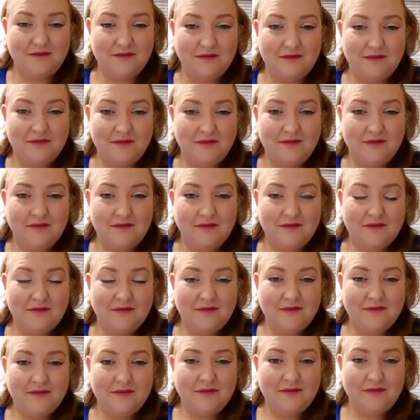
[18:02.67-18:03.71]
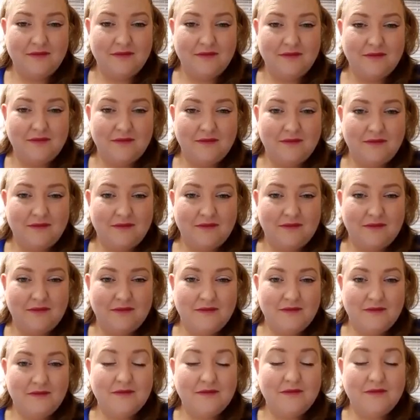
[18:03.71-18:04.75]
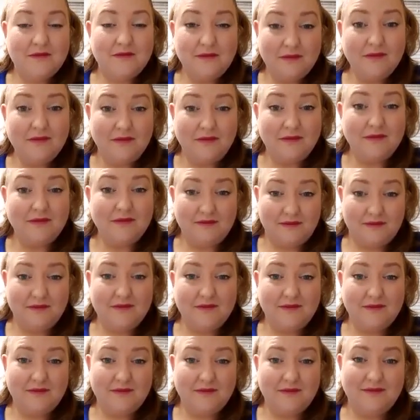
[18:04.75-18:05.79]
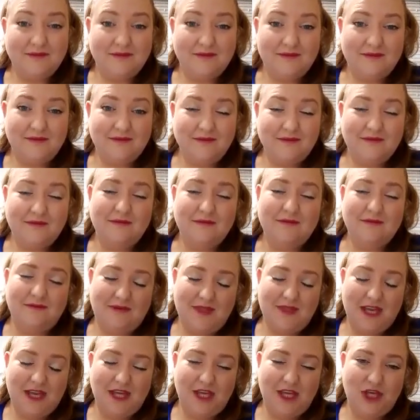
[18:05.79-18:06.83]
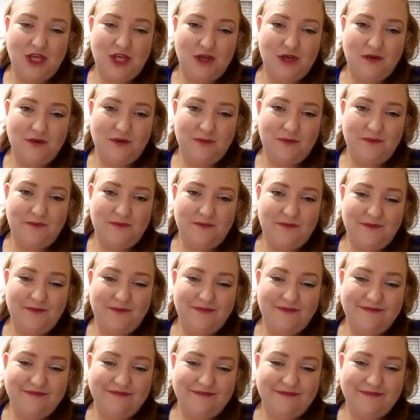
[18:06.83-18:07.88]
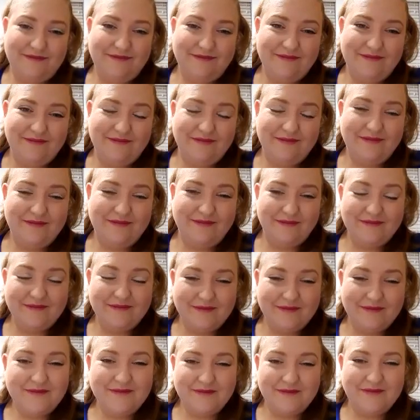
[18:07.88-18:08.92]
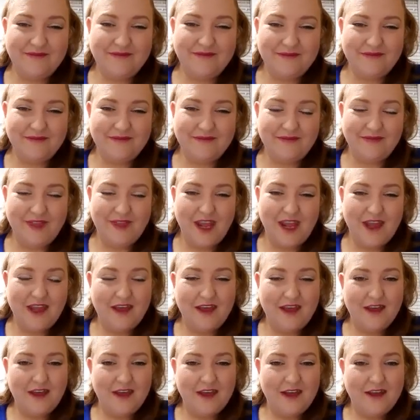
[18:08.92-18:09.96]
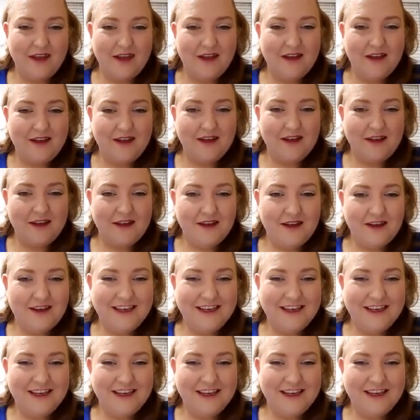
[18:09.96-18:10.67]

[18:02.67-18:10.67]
[no speech]